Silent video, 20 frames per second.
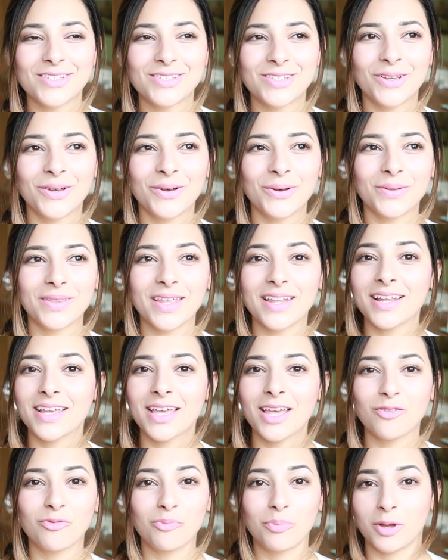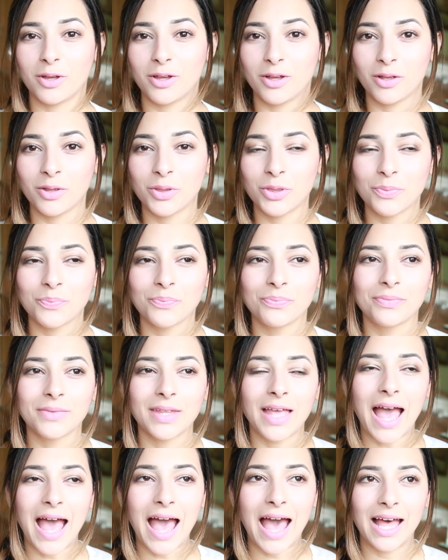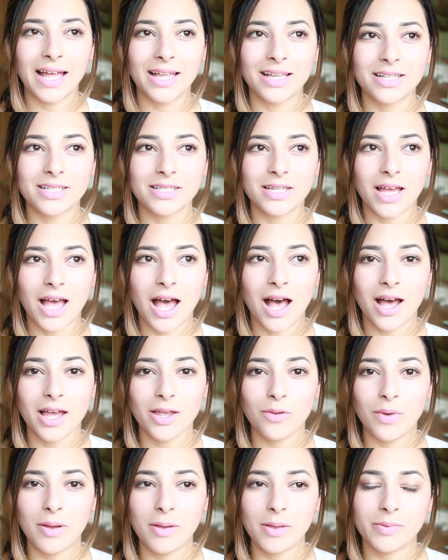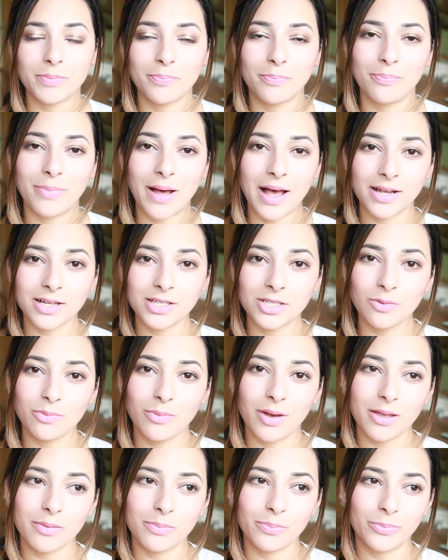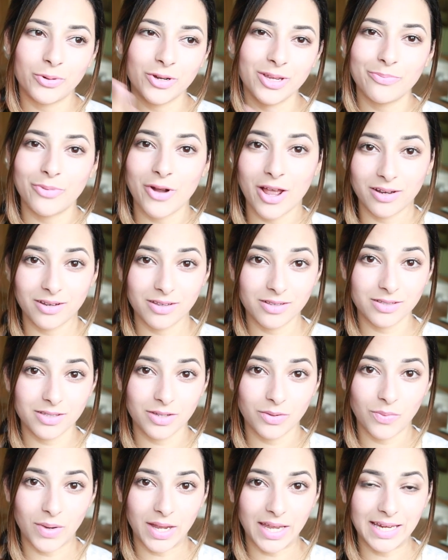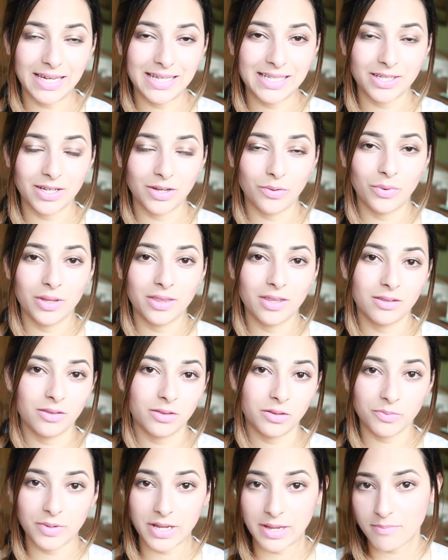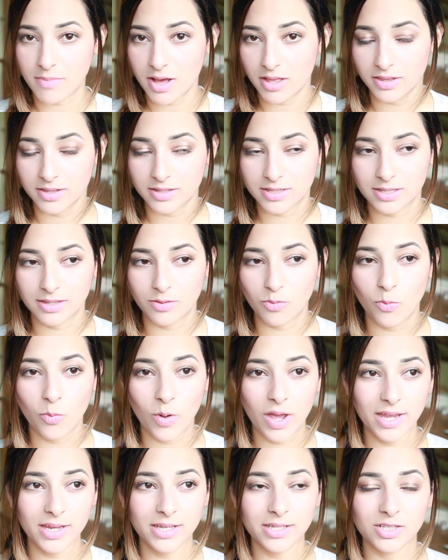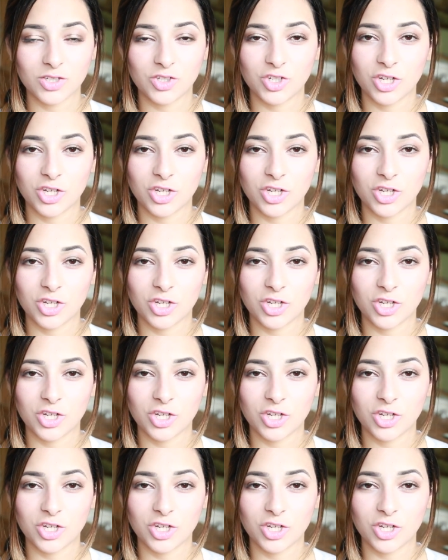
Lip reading: So then I gave birth and I went back to my pre-pregnancy weight within 3 months. The weight